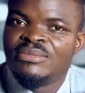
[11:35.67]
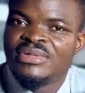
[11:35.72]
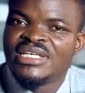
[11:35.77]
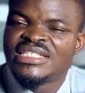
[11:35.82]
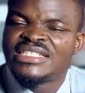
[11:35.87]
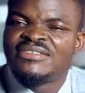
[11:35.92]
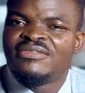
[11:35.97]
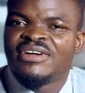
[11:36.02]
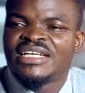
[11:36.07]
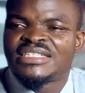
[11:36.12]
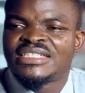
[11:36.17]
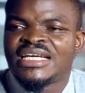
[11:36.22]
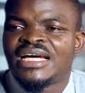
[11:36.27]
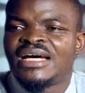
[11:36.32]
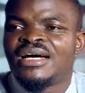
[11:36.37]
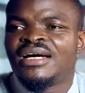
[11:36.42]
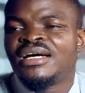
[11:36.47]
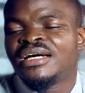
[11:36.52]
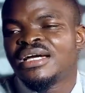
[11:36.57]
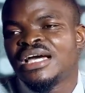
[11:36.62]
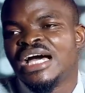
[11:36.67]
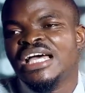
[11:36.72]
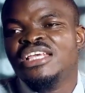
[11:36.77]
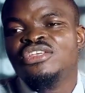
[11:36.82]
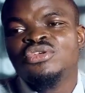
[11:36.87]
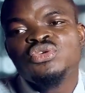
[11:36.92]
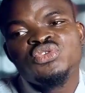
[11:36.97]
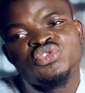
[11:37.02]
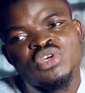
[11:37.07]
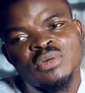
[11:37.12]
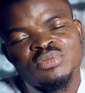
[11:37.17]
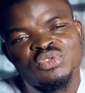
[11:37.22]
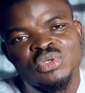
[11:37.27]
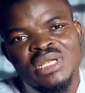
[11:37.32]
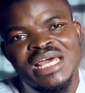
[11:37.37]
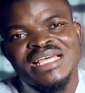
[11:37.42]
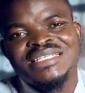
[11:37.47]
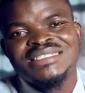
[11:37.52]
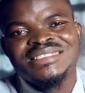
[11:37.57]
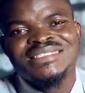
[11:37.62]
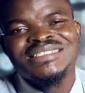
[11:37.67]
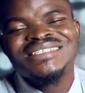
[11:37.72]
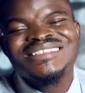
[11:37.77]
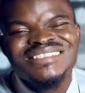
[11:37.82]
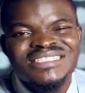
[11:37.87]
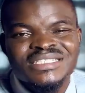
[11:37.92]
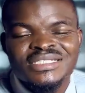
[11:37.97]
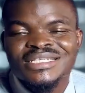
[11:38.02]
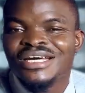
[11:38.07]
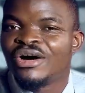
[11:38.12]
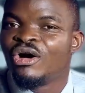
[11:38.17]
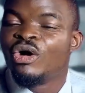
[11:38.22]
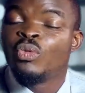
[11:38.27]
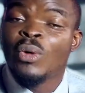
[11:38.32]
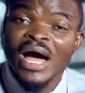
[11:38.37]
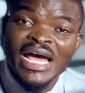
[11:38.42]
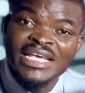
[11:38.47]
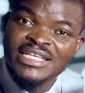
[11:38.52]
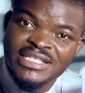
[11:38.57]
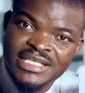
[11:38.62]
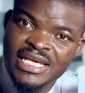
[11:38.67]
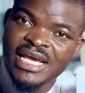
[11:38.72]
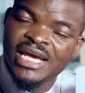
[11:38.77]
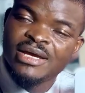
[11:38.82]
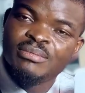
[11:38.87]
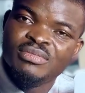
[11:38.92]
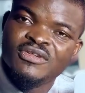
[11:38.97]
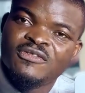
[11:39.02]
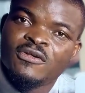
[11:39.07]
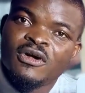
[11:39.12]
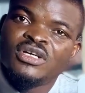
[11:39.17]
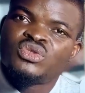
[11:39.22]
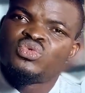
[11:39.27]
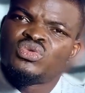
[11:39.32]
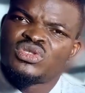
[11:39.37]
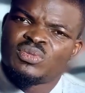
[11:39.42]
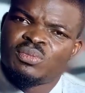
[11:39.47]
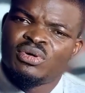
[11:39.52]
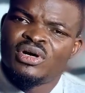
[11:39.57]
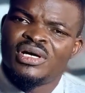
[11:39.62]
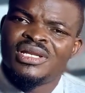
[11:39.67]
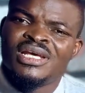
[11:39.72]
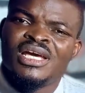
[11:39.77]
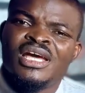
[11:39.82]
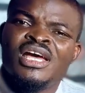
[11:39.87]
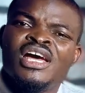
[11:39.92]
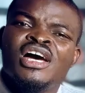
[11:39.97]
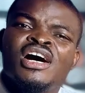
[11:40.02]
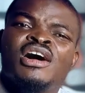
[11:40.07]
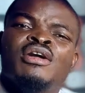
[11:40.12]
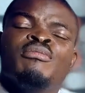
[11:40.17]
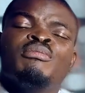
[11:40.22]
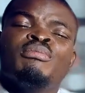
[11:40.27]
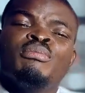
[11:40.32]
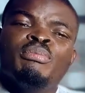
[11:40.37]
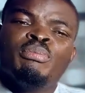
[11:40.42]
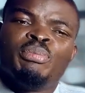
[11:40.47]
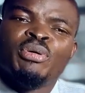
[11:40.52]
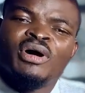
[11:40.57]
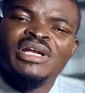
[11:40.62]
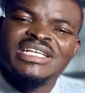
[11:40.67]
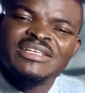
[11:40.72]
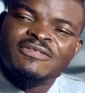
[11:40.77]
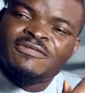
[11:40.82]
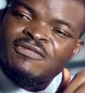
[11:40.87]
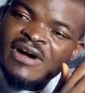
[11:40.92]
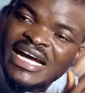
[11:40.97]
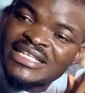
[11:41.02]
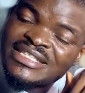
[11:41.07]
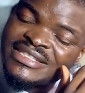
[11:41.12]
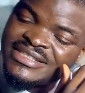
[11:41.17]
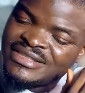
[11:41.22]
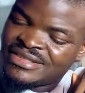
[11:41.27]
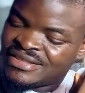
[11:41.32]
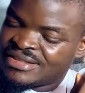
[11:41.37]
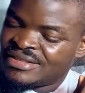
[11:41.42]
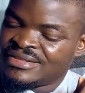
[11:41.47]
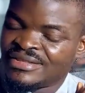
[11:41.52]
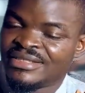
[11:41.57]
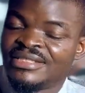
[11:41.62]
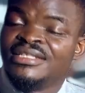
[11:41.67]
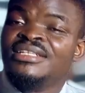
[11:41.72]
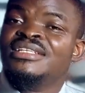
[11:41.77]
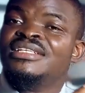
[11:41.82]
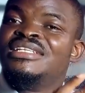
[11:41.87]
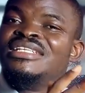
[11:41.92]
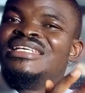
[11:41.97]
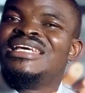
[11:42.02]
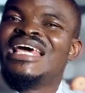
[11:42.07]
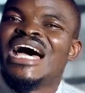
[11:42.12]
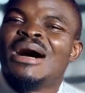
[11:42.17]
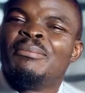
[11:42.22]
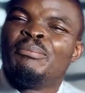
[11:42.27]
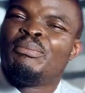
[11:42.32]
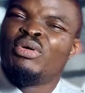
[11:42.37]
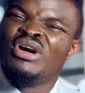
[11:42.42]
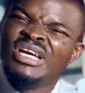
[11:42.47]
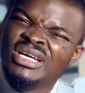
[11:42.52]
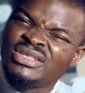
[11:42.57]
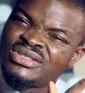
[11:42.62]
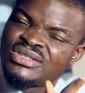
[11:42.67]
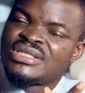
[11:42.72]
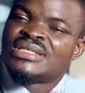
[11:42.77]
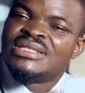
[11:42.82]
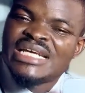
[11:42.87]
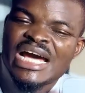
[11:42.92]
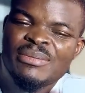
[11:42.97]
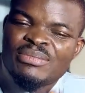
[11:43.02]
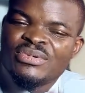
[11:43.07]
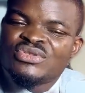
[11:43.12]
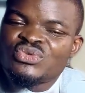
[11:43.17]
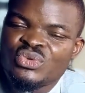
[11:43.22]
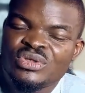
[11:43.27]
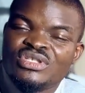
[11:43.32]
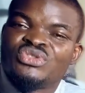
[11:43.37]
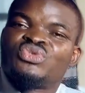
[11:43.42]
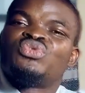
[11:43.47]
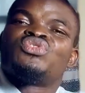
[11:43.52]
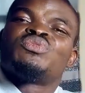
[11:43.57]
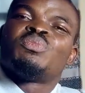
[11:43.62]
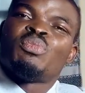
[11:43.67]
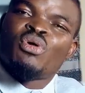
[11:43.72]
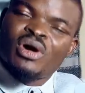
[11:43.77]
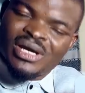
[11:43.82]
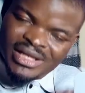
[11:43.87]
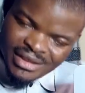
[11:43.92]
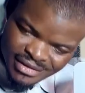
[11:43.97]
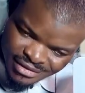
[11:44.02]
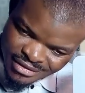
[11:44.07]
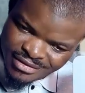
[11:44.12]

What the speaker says: based inverter can use up to like 6 or 1 year before it will spoil. But the fact is, they are both going to spoil.